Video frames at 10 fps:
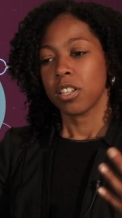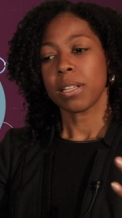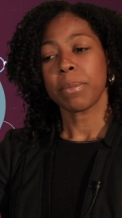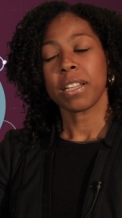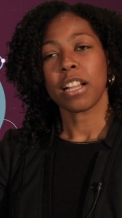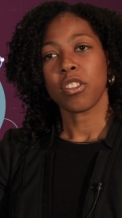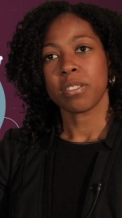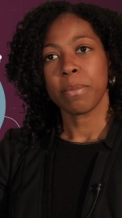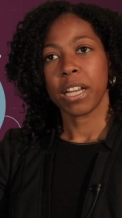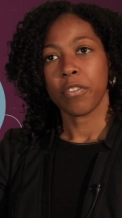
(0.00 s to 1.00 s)
something that
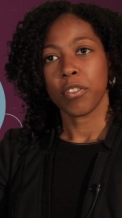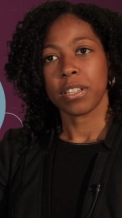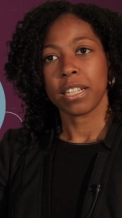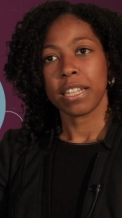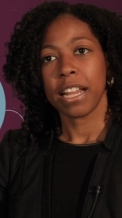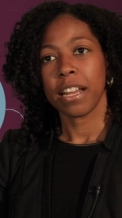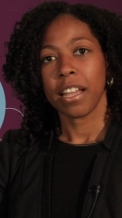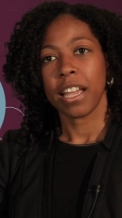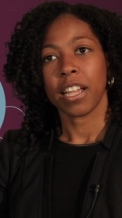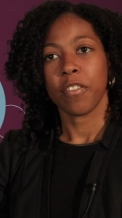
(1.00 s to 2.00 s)
looks meaningful in the
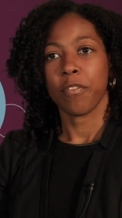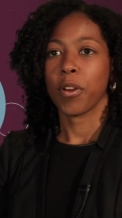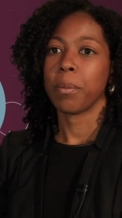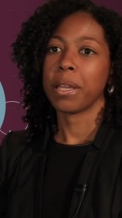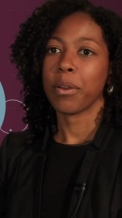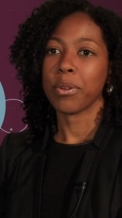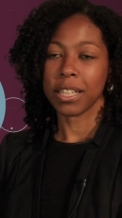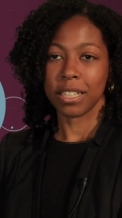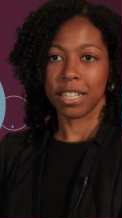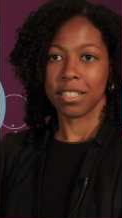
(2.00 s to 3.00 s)
data and confirming it
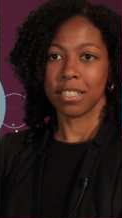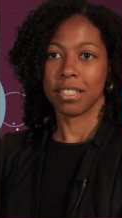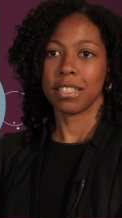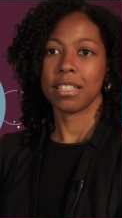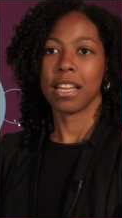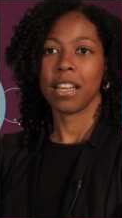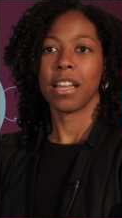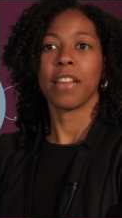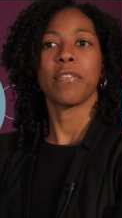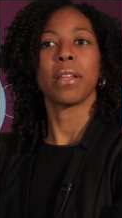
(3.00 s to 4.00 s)
with clinicians to
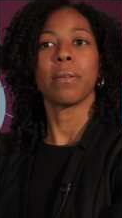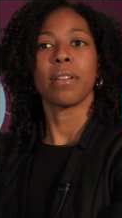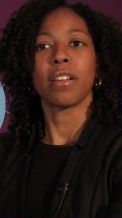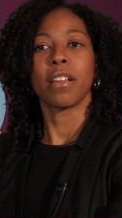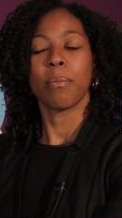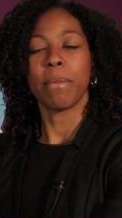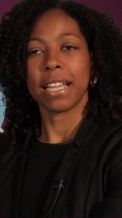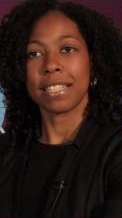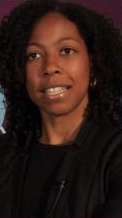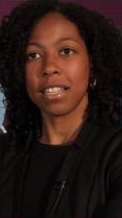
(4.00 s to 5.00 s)
see if it
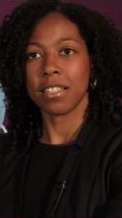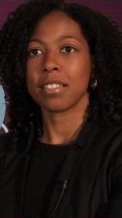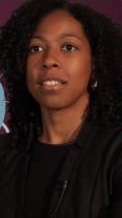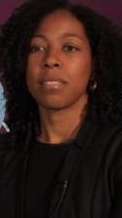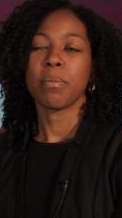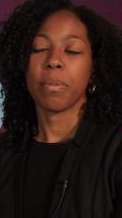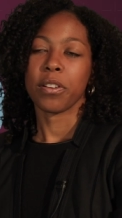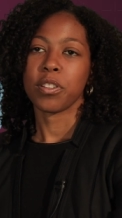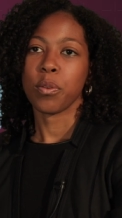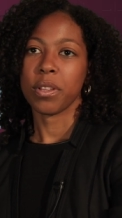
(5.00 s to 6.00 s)
makes sense
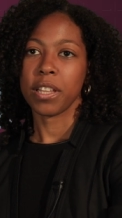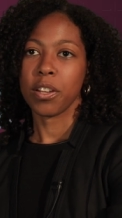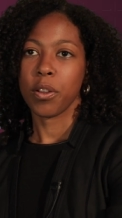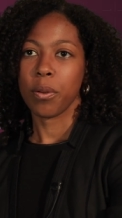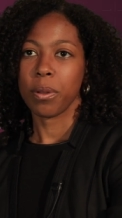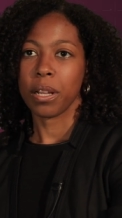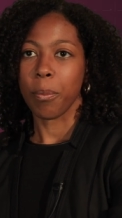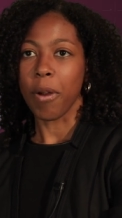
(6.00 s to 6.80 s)
compared to what they know in their